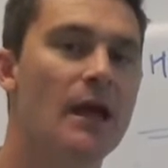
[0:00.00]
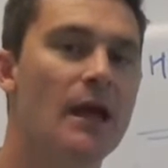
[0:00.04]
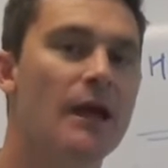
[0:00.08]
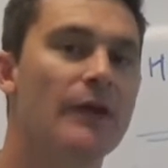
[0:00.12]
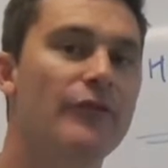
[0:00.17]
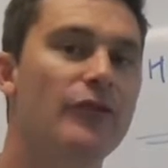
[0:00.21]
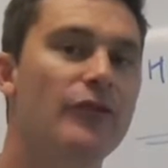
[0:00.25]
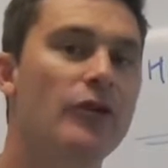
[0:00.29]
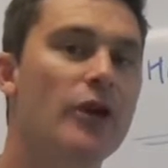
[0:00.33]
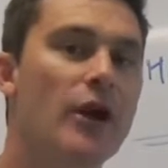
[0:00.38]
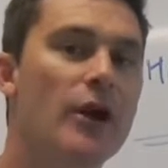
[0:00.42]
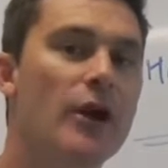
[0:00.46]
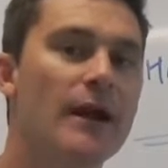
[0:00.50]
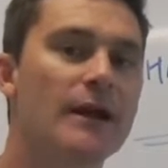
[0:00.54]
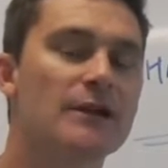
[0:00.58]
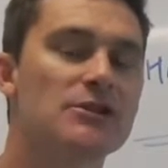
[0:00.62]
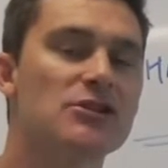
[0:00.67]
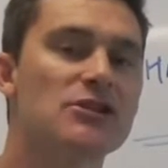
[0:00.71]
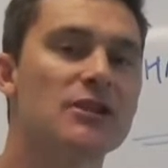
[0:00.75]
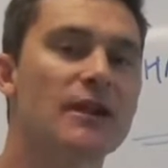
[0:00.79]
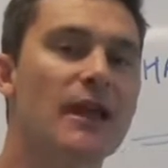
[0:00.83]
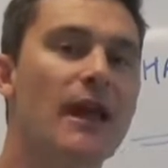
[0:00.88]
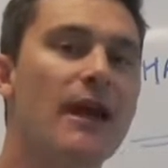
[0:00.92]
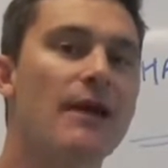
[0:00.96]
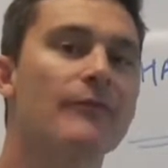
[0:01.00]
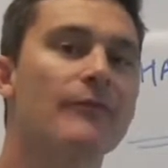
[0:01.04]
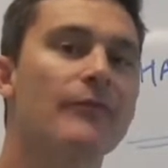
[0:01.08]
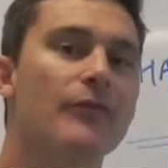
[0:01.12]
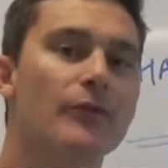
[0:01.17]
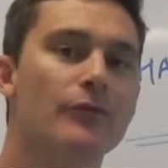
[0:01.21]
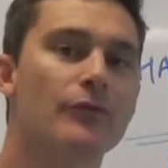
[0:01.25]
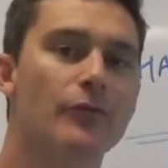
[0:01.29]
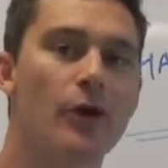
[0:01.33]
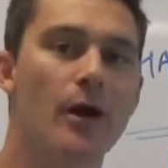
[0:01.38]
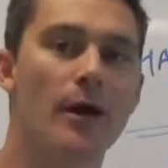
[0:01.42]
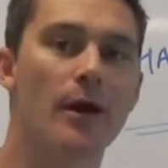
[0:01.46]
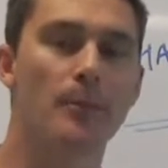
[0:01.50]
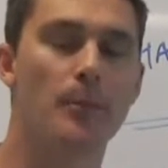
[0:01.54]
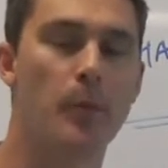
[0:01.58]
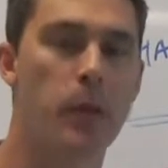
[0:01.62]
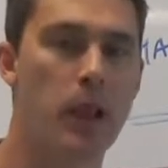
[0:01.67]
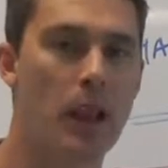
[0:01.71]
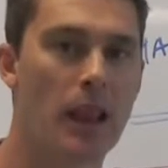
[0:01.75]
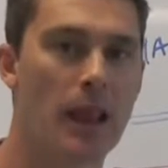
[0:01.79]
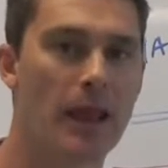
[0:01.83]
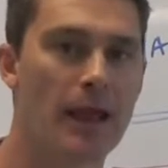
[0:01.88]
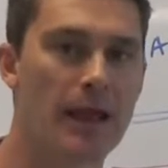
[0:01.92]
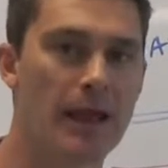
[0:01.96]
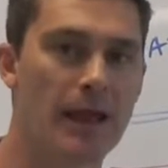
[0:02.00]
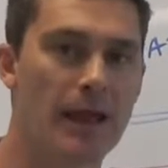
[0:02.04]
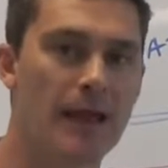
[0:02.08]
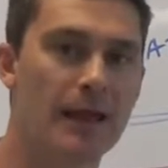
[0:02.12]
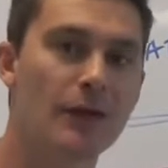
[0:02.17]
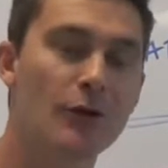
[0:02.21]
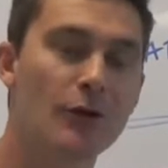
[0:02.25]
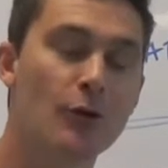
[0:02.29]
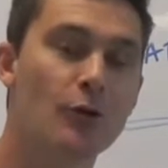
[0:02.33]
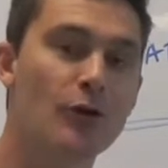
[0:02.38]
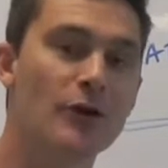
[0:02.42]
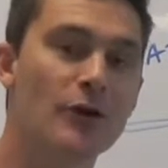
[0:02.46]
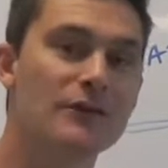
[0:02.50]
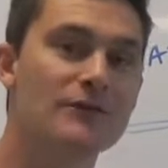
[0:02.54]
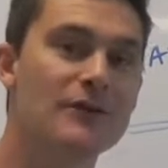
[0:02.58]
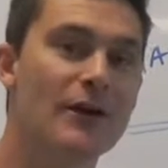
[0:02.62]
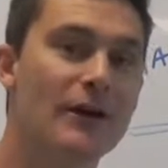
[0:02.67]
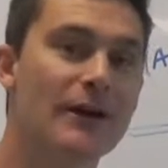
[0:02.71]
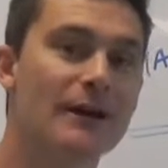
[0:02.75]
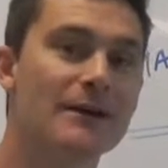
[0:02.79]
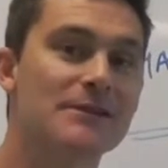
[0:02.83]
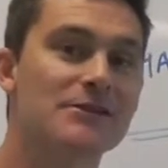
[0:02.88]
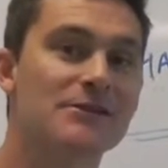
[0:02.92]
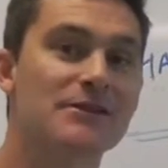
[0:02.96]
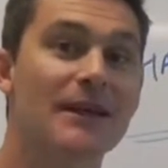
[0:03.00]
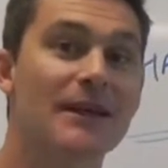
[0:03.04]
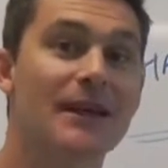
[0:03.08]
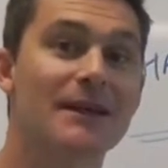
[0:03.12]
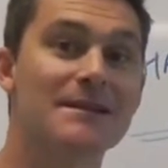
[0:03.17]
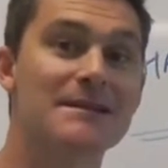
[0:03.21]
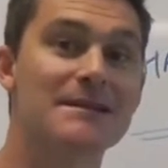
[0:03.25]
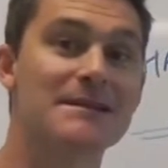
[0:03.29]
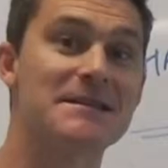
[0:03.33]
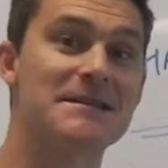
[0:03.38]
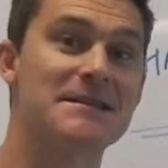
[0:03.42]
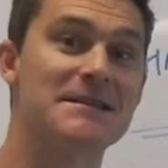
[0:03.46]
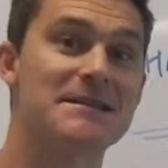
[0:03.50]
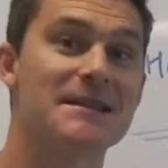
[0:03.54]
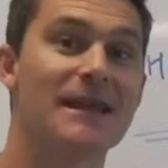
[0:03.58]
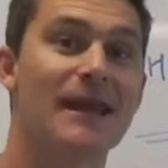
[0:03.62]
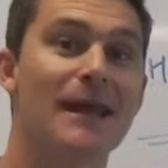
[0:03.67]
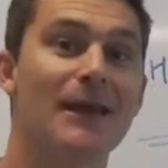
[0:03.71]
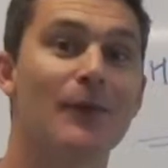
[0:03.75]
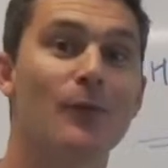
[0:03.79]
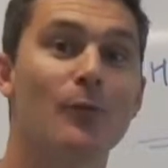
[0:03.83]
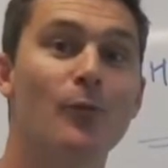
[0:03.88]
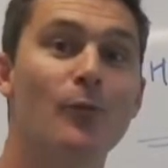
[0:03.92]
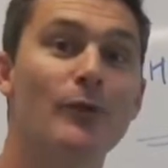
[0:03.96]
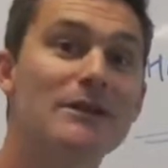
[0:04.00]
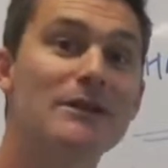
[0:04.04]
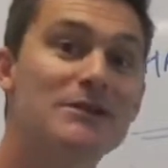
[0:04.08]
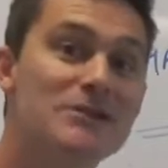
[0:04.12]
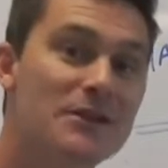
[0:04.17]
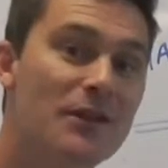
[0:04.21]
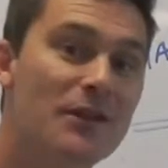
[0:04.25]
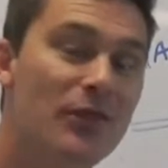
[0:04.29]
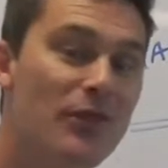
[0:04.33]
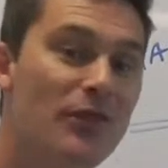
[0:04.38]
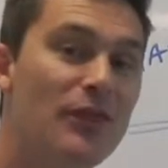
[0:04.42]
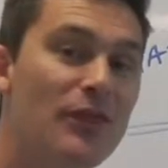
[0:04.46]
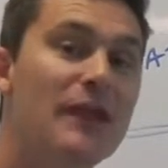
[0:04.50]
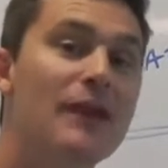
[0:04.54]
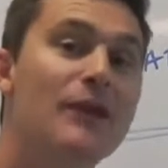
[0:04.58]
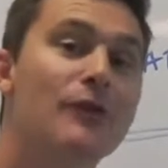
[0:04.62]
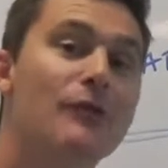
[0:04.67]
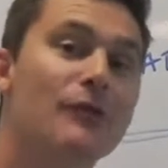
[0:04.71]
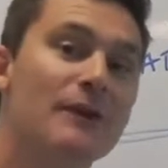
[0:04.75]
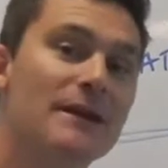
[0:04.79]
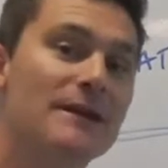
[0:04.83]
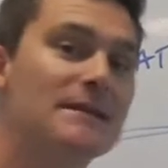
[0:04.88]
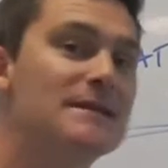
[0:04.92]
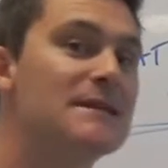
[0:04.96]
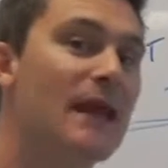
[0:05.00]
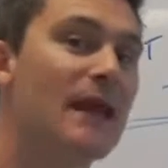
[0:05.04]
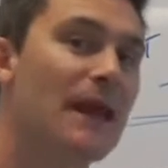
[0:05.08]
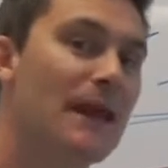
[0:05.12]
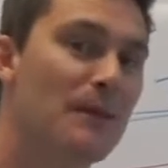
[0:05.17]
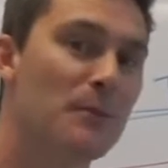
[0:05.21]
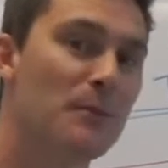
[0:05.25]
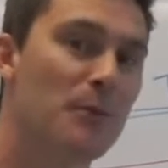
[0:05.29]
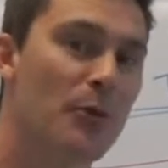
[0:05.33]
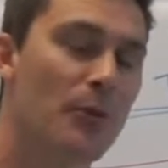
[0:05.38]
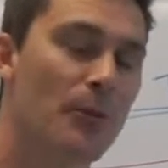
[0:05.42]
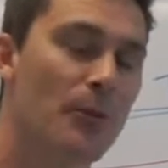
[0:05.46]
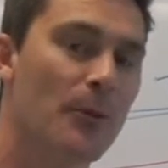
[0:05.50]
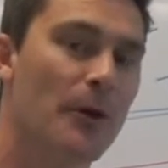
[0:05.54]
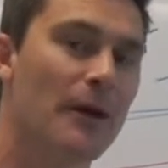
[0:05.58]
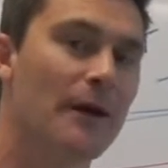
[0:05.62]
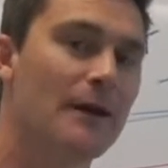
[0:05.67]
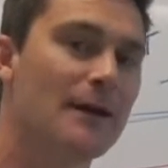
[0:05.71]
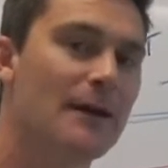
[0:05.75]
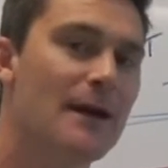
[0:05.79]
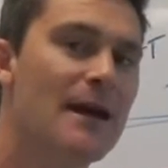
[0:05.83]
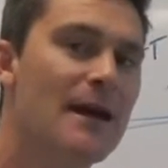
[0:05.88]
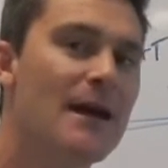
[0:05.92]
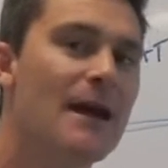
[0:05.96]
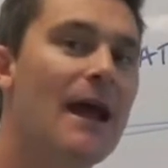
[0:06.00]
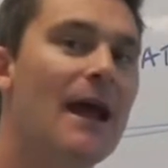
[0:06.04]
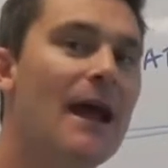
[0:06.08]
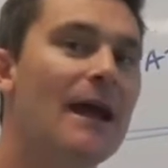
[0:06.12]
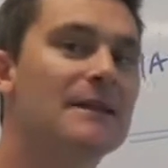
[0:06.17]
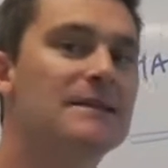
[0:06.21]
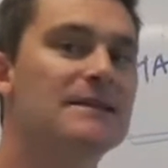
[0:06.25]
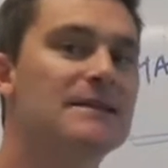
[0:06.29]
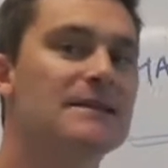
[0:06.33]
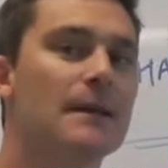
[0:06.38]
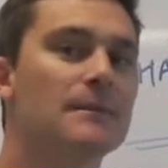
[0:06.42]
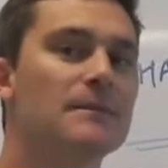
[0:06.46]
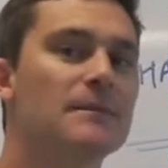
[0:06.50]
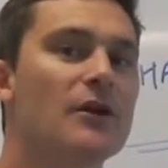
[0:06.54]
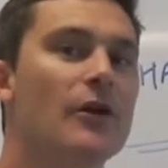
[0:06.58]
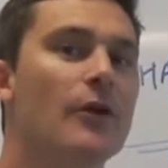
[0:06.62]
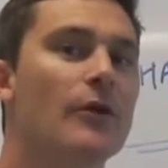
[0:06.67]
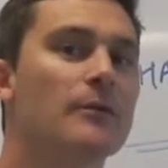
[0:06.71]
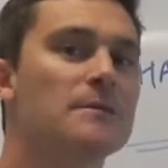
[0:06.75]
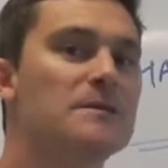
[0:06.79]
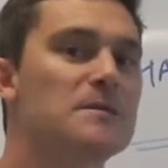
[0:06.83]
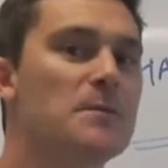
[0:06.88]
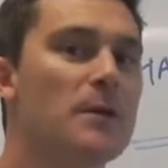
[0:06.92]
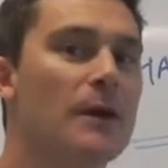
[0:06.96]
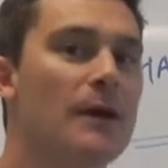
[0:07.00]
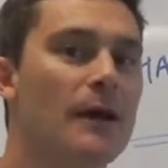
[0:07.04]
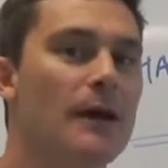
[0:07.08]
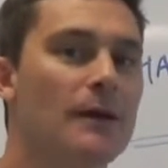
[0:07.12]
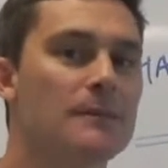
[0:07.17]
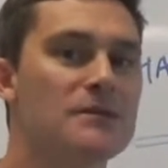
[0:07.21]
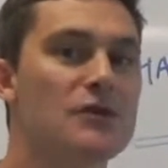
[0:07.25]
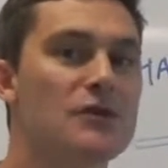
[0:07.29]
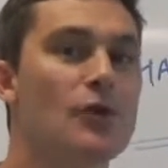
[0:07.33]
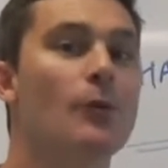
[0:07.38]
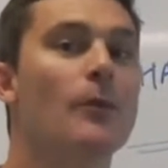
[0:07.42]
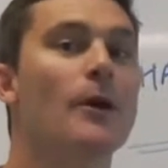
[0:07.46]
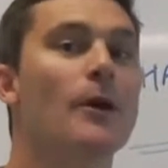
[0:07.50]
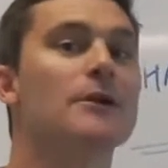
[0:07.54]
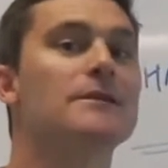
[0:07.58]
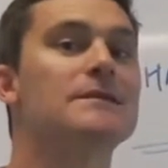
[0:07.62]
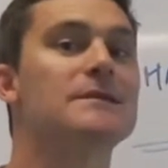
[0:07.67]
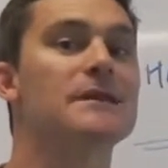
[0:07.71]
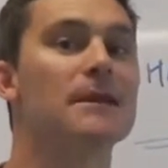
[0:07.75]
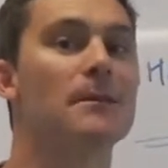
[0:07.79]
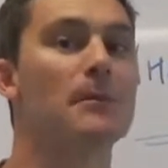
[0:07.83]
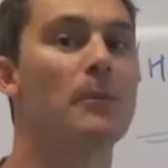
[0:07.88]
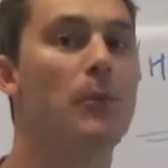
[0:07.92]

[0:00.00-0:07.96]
if you don't actually have the right plan or you don't actually understand which theory to implement, it sometimes becomes almost